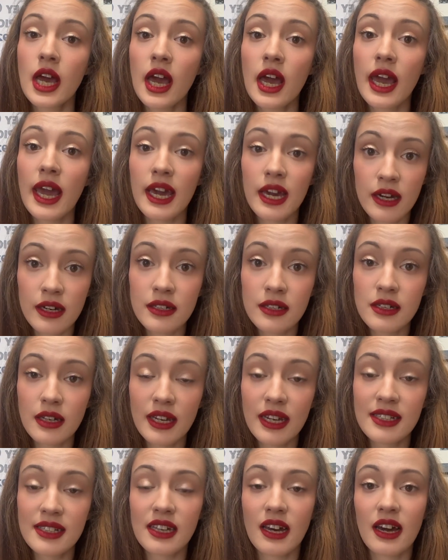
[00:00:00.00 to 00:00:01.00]
And
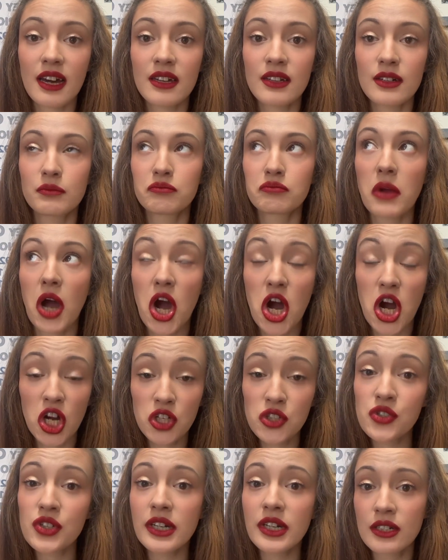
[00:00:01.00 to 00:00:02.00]
he's had
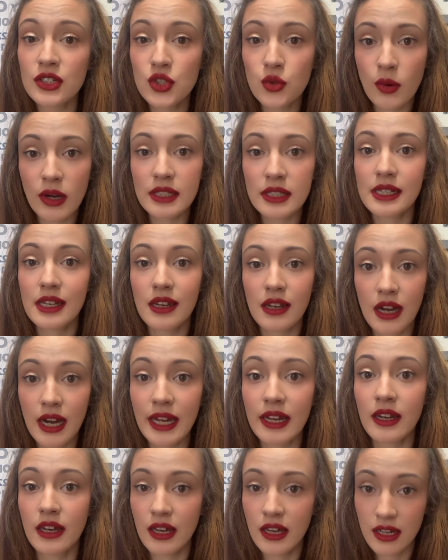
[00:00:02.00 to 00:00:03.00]

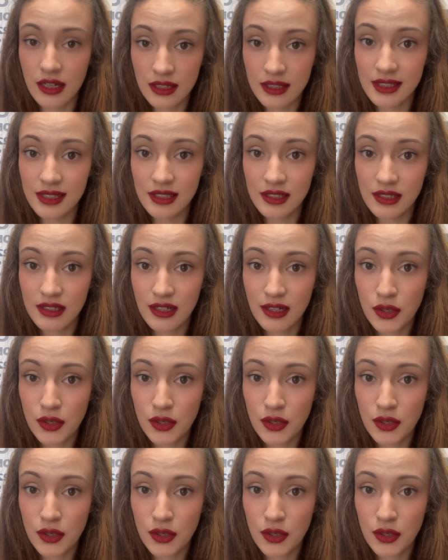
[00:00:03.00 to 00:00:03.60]
129 hits,